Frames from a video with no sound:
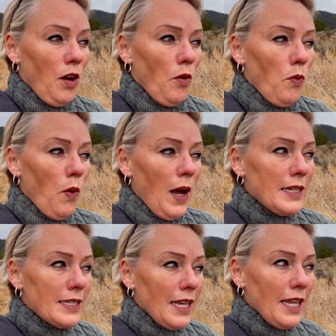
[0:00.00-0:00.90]

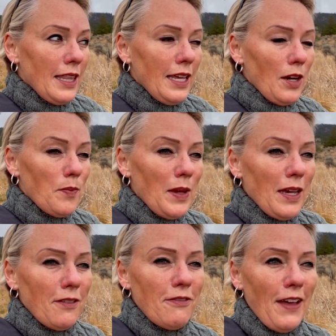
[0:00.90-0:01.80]
what they're
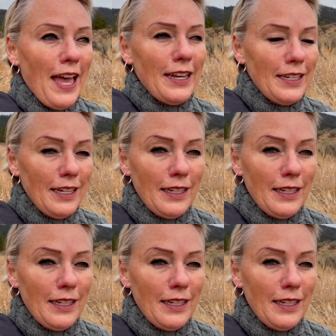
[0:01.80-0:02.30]
being fed.